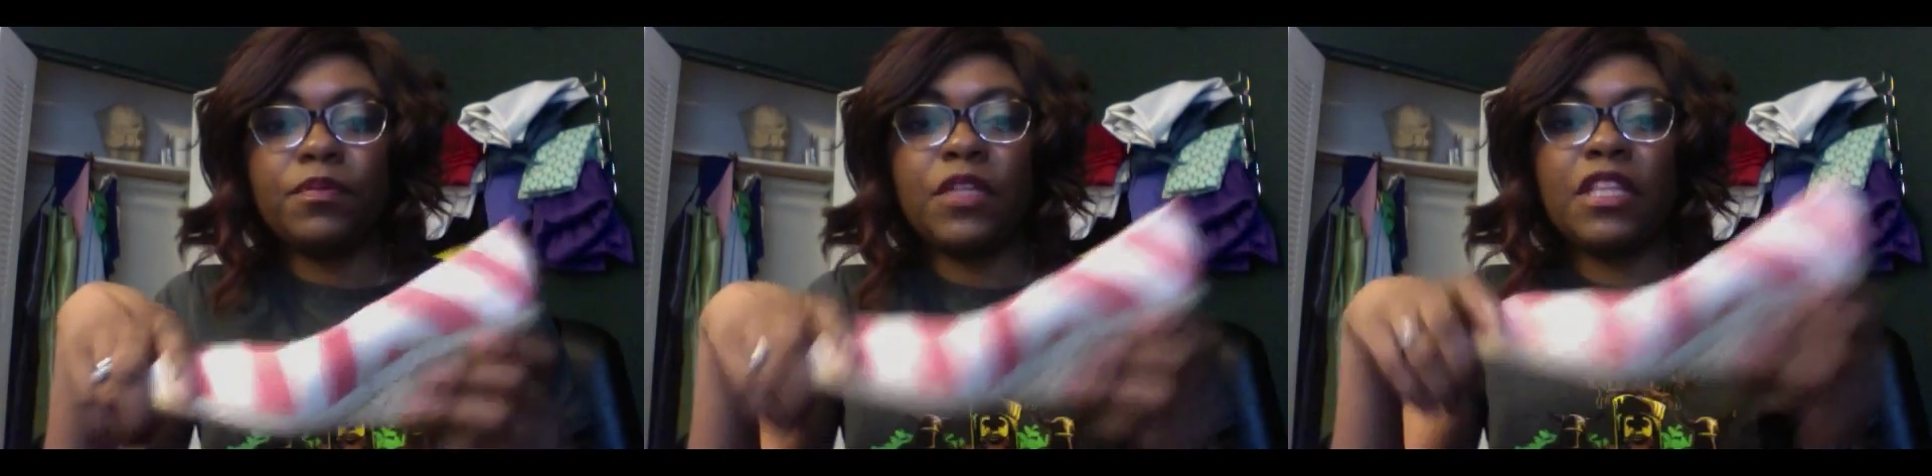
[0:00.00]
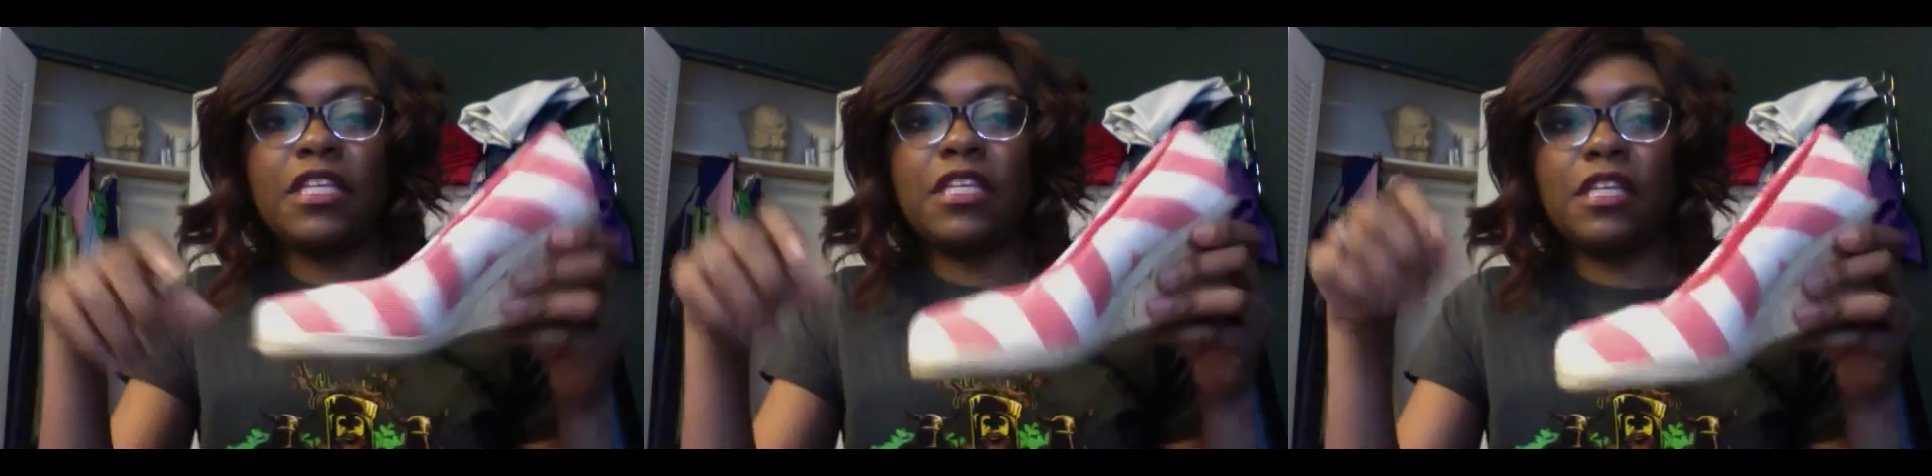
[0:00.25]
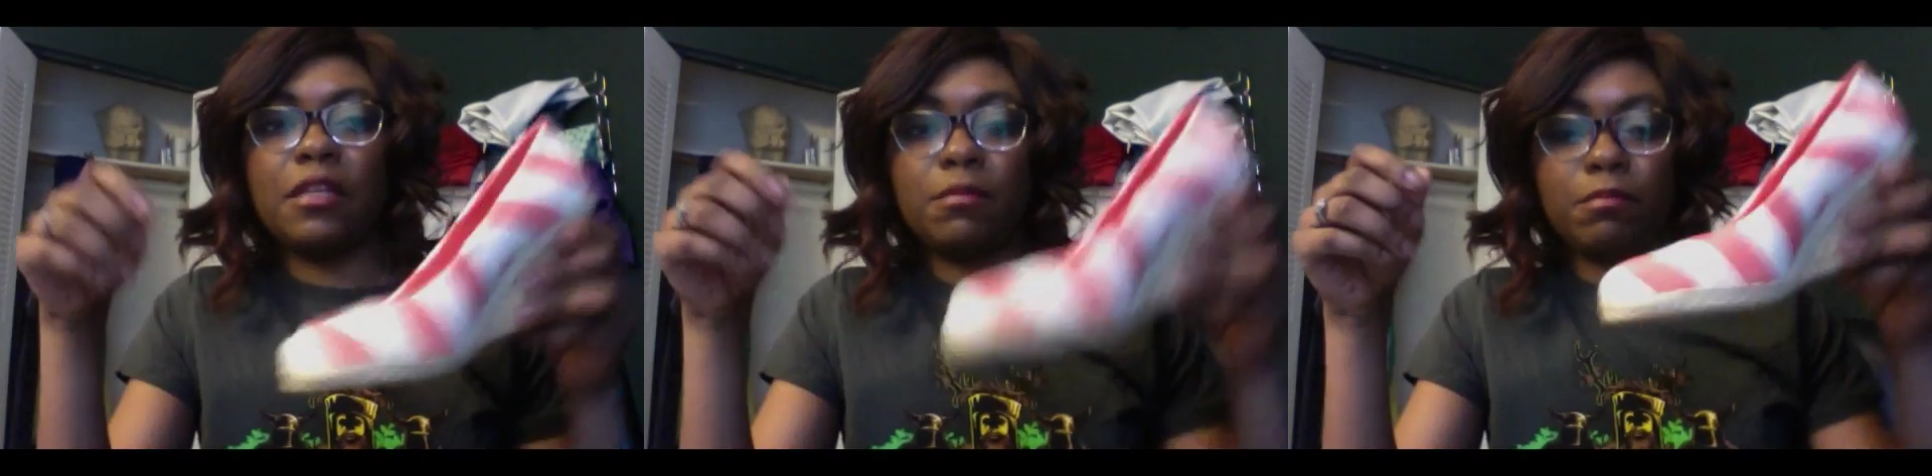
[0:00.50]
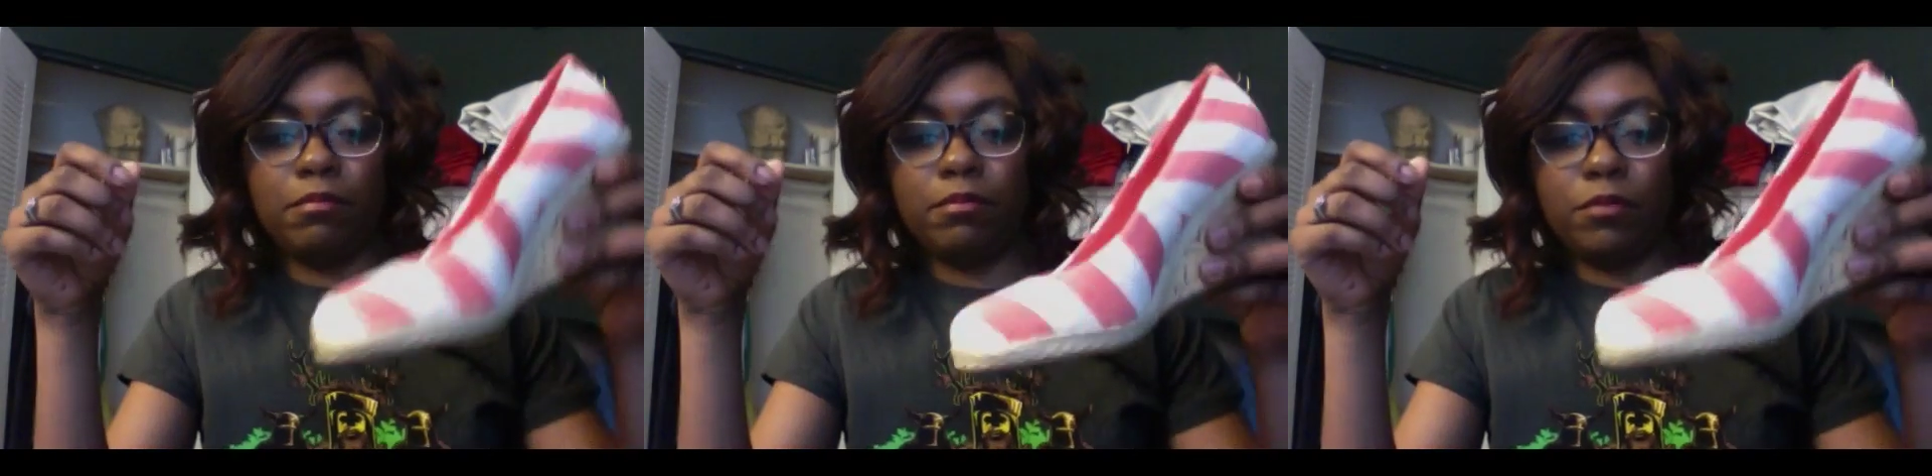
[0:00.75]
the
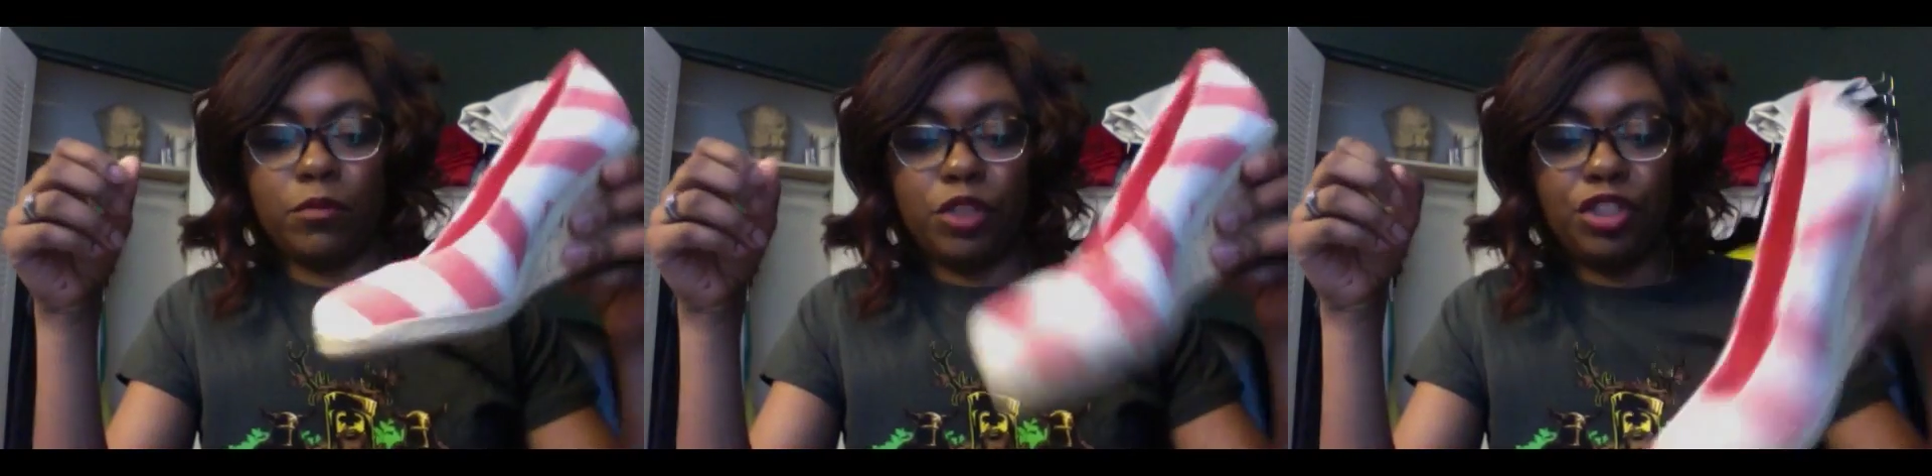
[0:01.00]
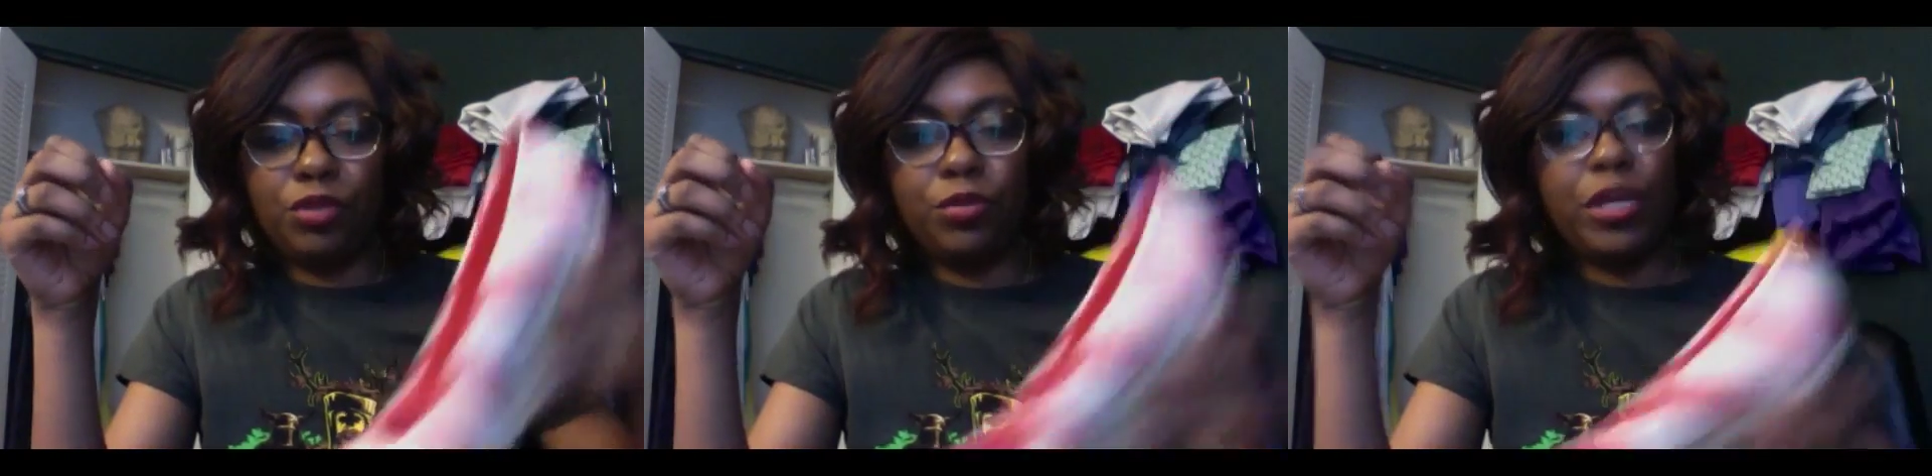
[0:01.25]
shoe